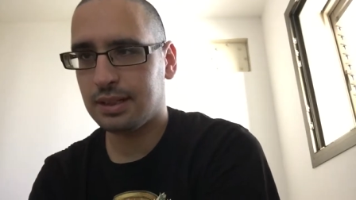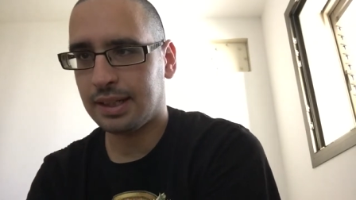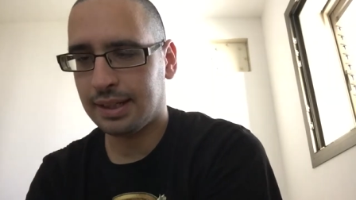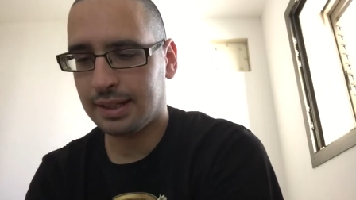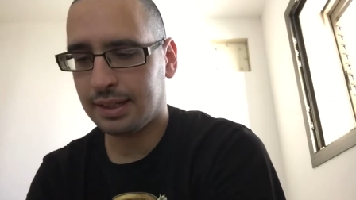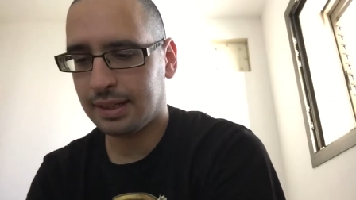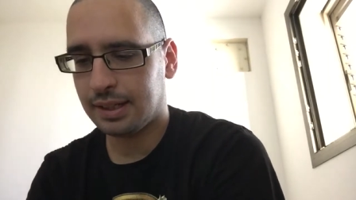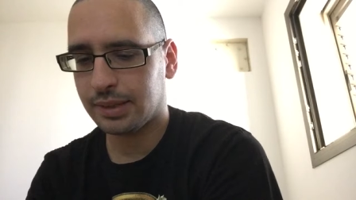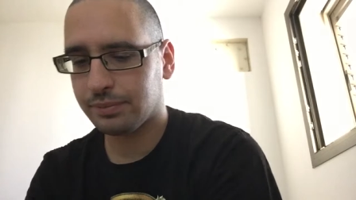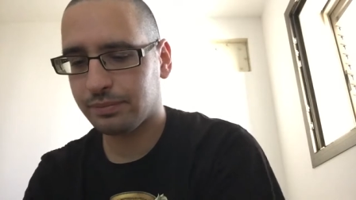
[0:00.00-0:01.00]

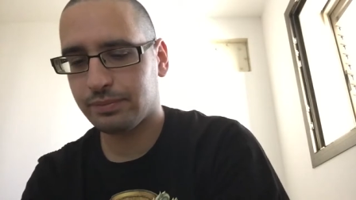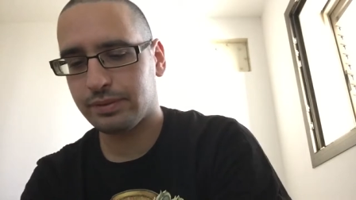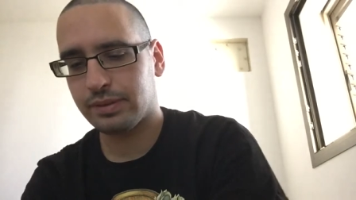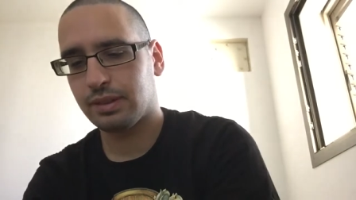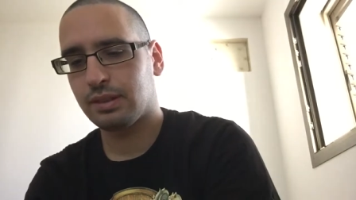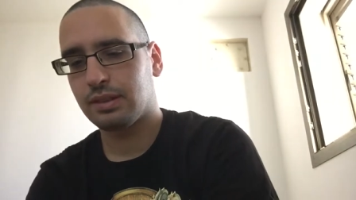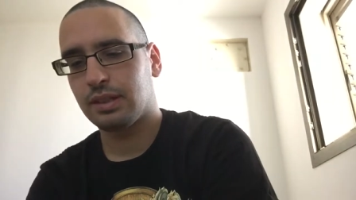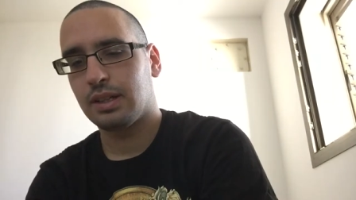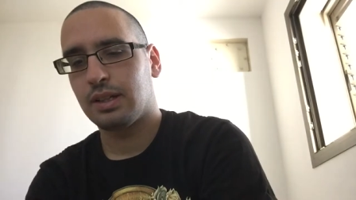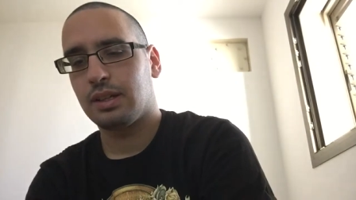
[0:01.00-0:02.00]
the
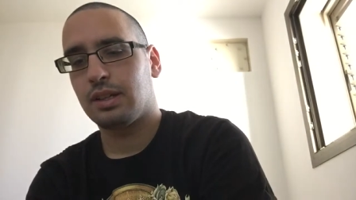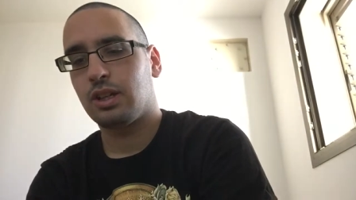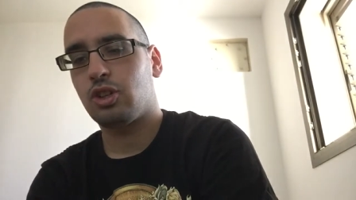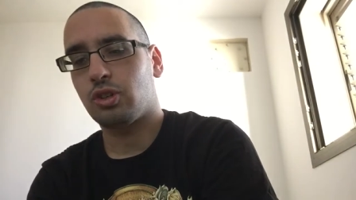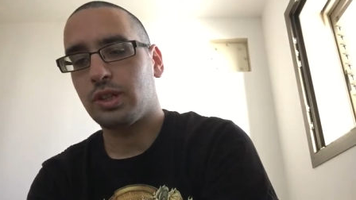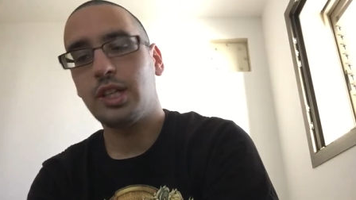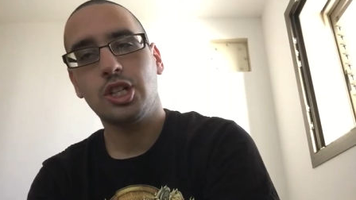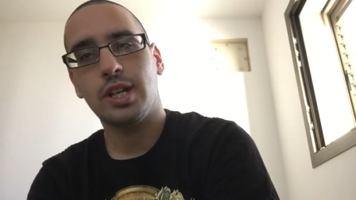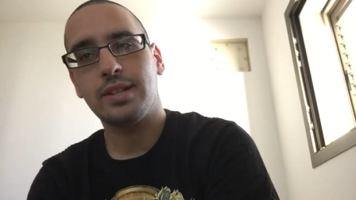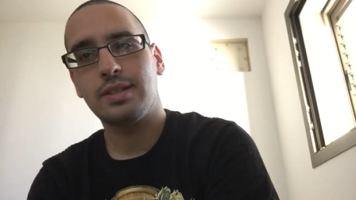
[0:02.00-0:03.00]

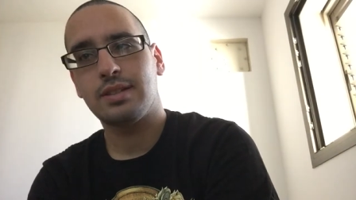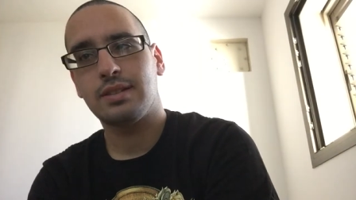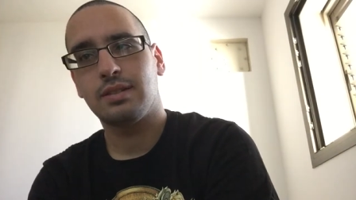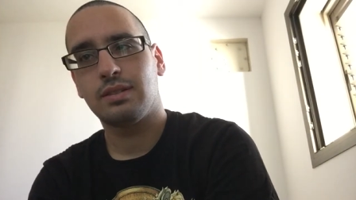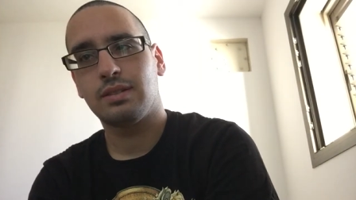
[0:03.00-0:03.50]
conditions